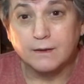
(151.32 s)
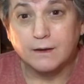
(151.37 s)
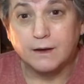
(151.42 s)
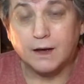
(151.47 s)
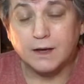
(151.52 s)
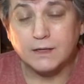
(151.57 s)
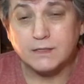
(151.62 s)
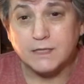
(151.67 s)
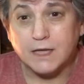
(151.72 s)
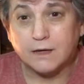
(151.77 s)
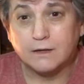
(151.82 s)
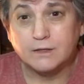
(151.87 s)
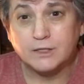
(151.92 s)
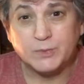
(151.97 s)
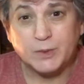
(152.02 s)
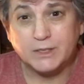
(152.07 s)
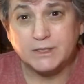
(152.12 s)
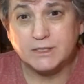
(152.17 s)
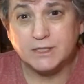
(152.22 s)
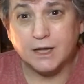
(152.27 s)
I sat on his
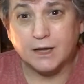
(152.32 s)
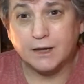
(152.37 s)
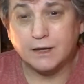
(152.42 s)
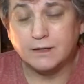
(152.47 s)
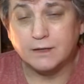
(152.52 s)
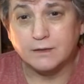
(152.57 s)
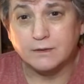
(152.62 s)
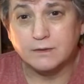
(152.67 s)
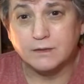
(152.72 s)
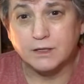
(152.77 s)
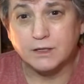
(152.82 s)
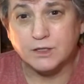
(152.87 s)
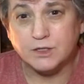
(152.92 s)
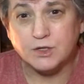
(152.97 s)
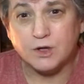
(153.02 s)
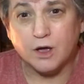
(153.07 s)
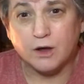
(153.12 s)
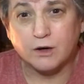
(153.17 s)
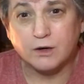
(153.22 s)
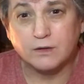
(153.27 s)
bedside, and his
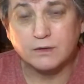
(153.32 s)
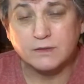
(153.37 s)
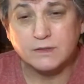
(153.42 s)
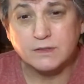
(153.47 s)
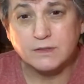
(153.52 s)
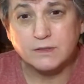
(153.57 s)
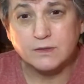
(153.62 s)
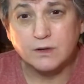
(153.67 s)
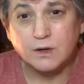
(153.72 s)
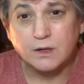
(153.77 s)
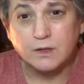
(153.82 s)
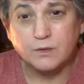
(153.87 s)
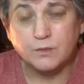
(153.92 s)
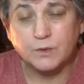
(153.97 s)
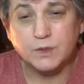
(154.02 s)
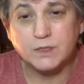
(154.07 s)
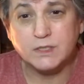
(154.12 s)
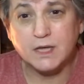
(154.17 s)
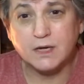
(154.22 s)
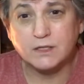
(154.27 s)
daughter
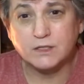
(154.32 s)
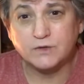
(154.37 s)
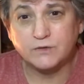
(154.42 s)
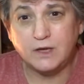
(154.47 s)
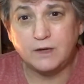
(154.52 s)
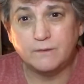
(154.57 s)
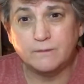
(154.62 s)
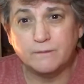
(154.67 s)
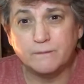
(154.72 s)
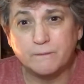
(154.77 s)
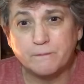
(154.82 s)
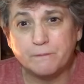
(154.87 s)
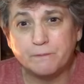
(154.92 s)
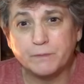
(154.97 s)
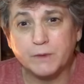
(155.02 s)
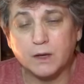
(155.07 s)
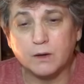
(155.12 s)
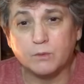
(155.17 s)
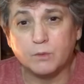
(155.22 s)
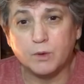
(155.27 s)
was at his feet,
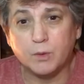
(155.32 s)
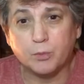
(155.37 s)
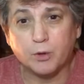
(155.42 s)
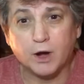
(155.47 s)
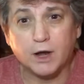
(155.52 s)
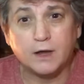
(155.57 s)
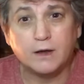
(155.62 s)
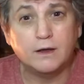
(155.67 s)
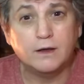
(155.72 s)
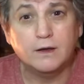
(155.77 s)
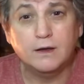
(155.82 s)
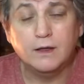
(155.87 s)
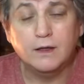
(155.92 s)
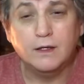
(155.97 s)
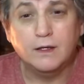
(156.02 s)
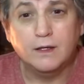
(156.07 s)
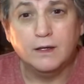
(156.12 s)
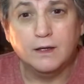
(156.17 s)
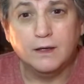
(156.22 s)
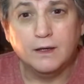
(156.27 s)
and we prayed.
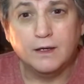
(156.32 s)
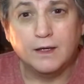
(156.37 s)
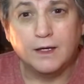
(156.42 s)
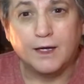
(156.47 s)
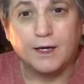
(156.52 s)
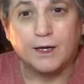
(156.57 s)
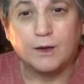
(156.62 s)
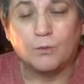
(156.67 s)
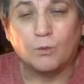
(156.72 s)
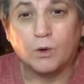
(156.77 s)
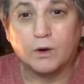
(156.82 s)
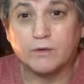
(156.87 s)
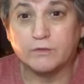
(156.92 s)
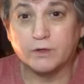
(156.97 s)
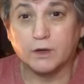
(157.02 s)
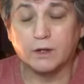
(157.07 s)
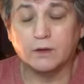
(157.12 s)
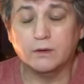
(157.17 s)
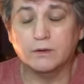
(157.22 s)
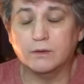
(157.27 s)
And one of
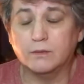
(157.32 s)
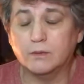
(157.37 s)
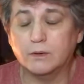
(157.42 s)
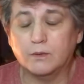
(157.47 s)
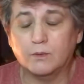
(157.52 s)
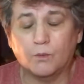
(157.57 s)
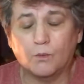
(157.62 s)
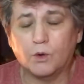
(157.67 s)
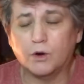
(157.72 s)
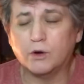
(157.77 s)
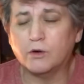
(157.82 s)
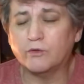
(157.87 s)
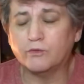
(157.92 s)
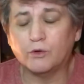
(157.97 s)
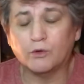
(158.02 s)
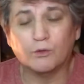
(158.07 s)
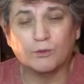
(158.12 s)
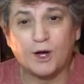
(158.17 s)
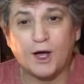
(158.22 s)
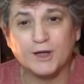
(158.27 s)
the
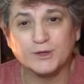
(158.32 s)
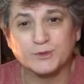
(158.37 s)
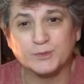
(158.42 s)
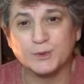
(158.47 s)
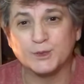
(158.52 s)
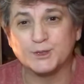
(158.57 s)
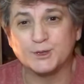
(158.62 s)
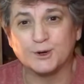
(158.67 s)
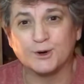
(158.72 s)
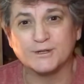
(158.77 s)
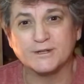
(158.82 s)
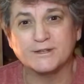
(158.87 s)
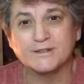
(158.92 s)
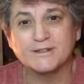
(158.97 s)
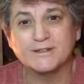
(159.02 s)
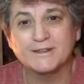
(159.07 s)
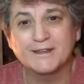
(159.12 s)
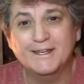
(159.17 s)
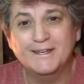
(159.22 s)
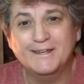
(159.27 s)
wonderful hospice
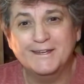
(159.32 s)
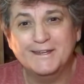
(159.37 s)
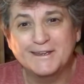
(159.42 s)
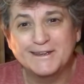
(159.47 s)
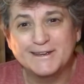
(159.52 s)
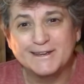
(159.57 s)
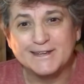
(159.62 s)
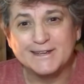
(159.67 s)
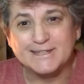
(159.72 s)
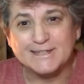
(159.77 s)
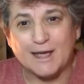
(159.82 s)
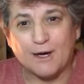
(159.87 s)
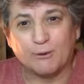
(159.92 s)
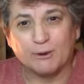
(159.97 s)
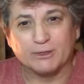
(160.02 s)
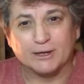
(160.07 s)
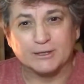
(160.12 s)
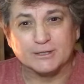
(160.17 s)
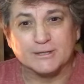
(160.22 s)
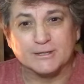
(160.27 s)
nurses sat
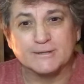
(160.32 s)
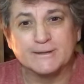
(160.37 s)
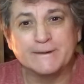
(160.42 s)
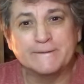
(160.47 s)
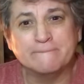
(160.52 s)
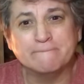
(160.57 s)
with us